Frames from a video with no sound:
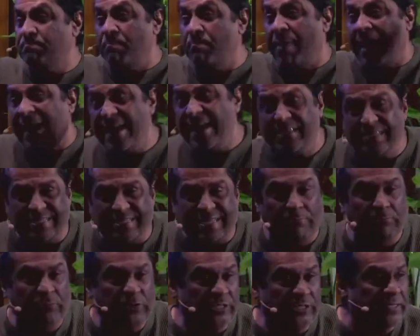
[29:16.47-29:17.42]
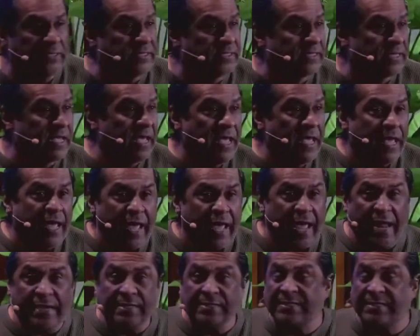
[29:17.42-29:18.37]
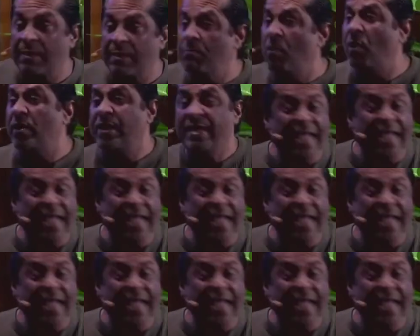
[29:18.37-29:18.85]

my assumptions and somebody